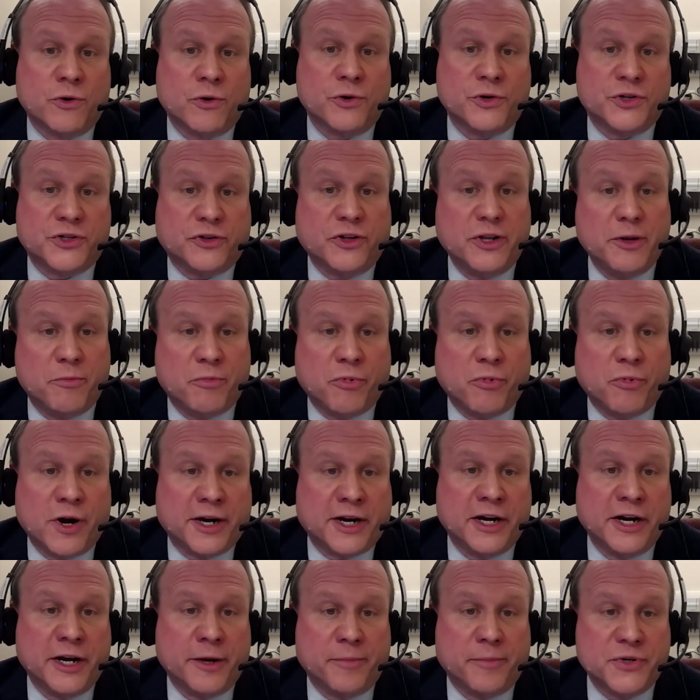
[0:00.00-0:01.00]
or
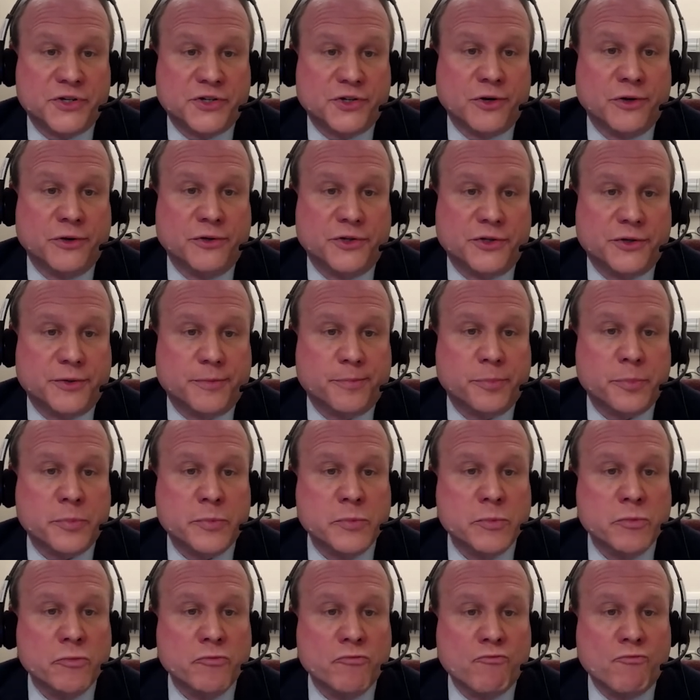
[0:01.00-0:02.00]
sleepwalking episodes.
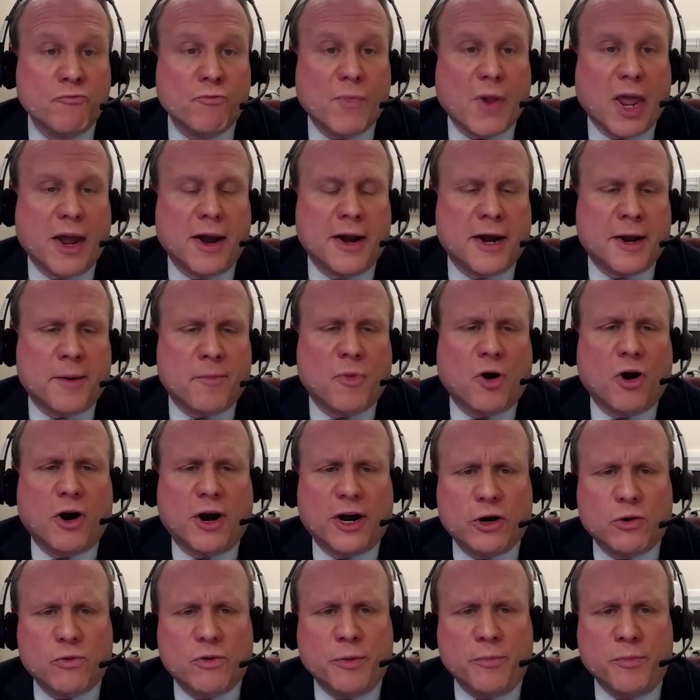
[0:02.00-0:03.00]

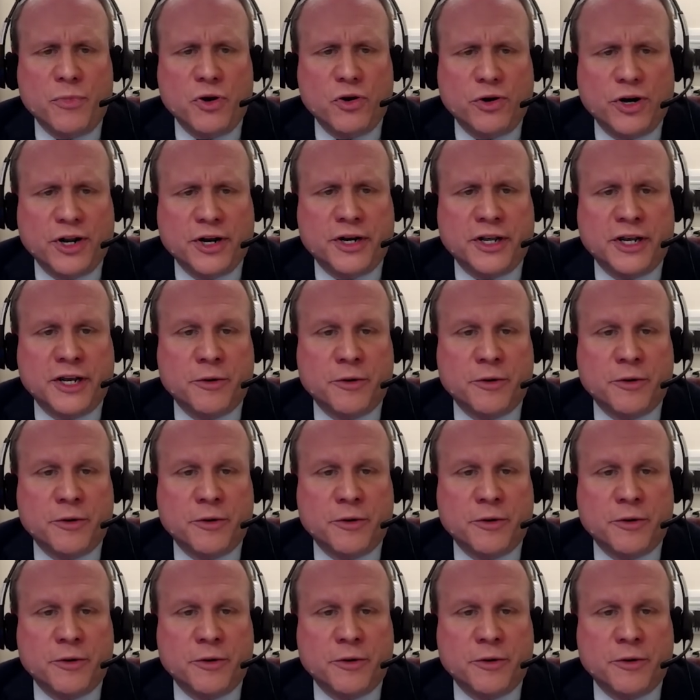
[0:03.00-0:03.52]
Autoimmunity